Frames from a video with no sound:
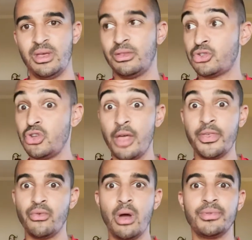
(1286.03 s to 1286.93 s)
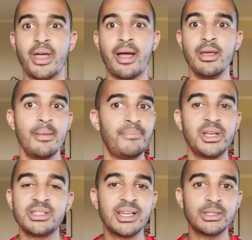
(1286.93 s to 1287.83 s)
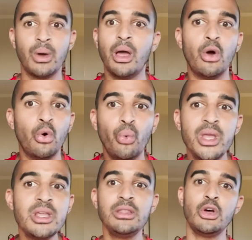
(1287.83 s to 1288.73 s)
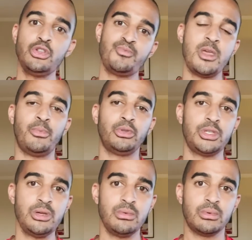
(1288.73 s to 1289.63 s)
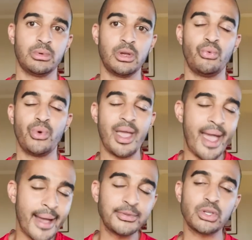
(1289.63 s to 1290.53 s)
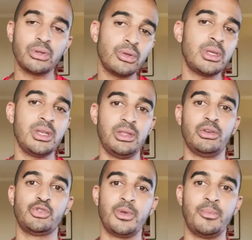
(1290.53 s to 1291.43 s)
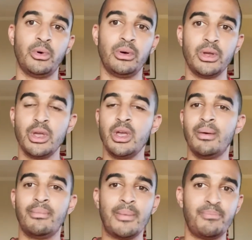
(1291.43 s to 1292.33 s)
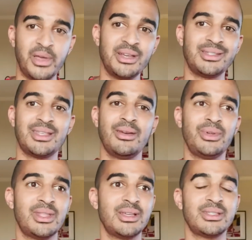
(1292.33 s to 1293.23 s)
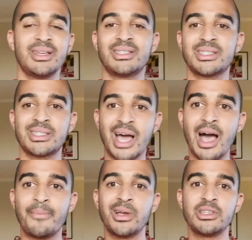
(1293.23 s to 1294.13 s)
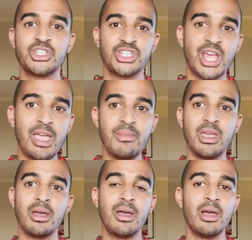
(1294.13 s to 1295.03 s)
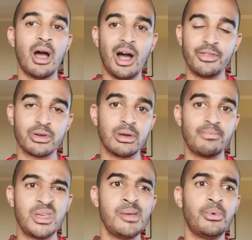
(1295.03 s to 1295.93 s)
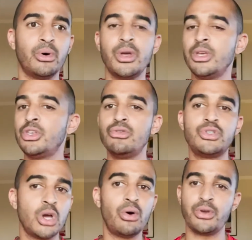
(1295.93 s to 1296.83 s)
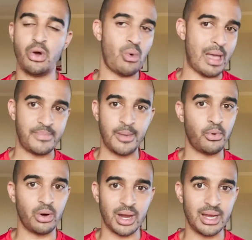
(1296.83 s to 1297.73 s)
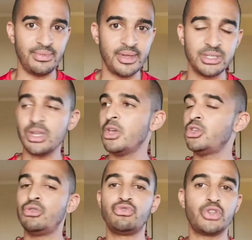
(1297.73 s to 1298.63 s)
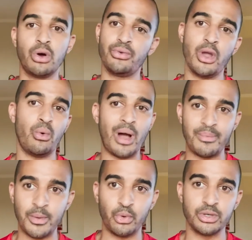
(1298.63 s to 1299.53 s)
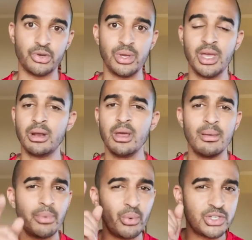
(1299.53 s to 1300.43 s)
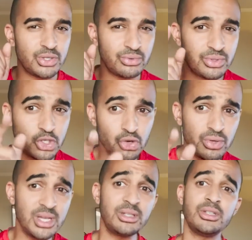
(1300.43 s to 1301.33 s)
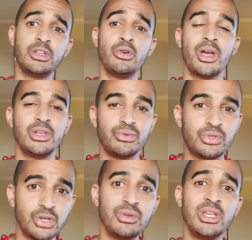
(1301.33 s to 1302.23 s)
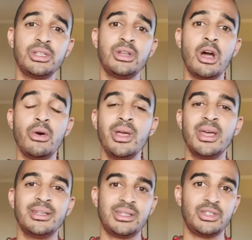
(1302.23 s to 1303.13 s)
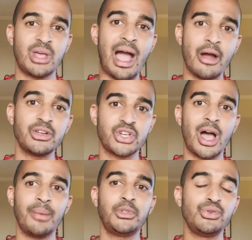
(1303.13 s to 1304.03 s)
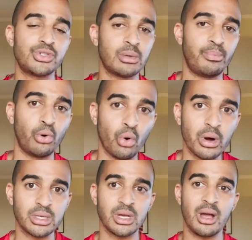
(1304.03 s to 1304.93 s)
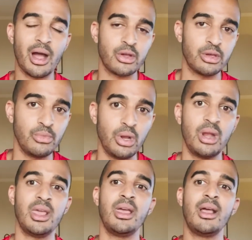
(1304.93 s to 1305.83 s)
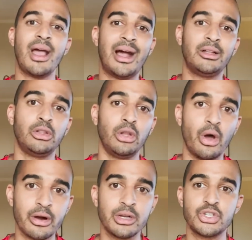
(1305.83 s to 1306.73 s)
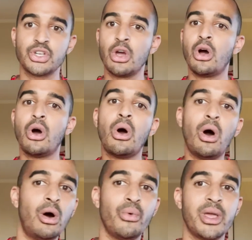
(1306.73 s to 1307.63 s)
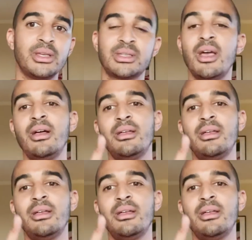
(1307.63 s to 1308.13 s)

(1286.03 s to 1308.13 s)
There's nothing wrong with that, because guess what? We need those people too. We absolutely need those people. My biggest thing with this is stop shaming other people. You don't know why people are in this. You don't know why people are doing it. But what you do need to do, and you do need to know, is it is our job to support our community at large, always.